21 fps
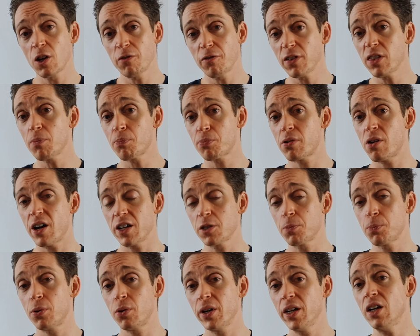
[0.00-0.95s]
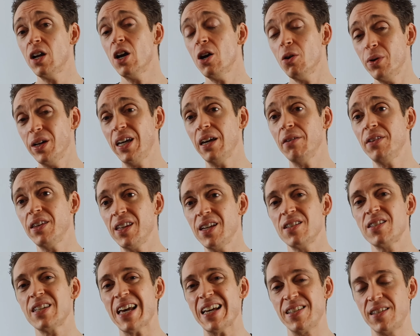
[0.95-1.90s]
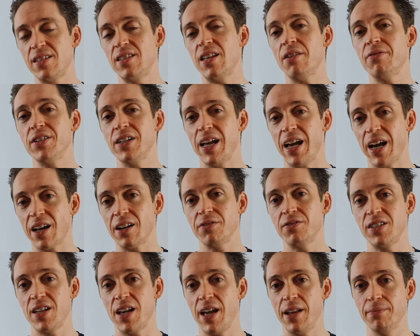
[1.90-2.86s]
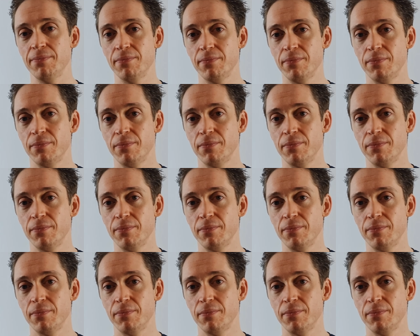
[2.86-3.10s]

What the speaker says: for the price point, we're giving this a 7 out of 10.